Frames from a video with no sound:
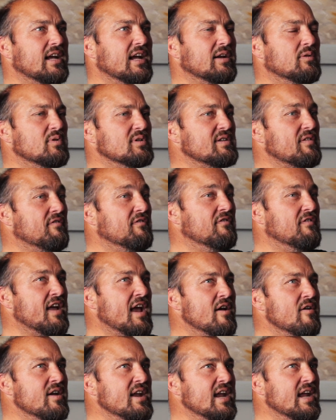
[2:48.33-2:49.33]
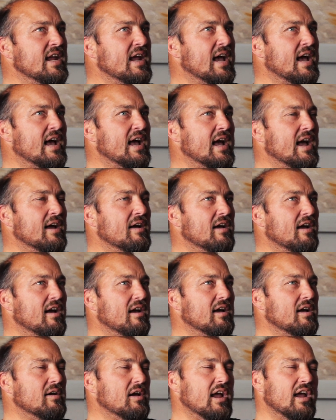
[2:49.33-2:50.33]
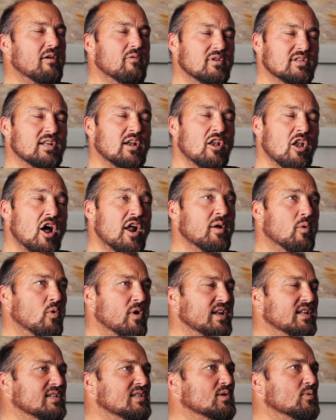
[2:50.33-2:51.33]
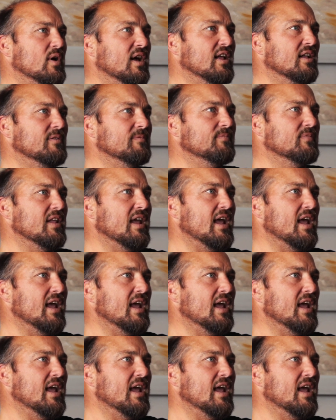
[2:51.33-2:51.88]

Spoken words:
It was it was a lot of wind swell,